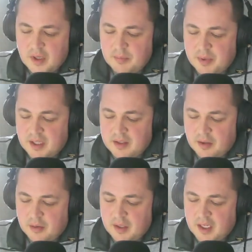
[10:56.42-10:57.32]
bet
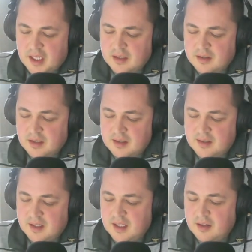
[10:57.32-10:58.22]
though? X
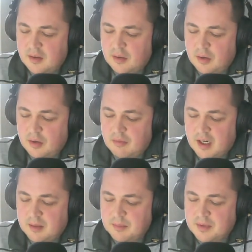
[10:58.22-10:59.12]
16 or
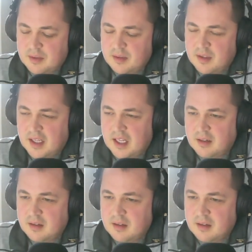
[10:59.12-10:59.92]
Rahm's 8?